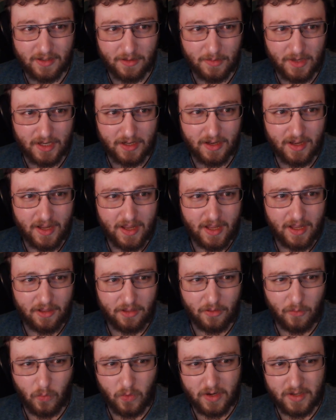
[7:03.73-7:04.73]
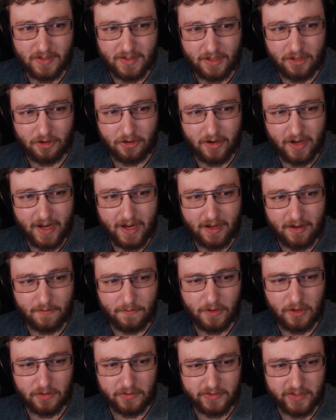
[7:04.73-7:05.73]
I mean, when it's in your hand, it
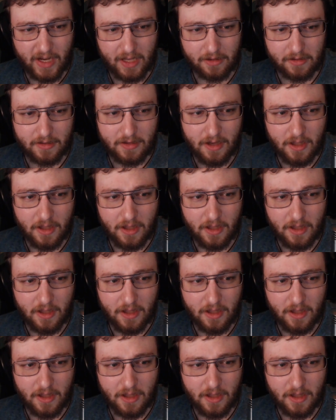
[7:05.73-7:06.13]
feels solid.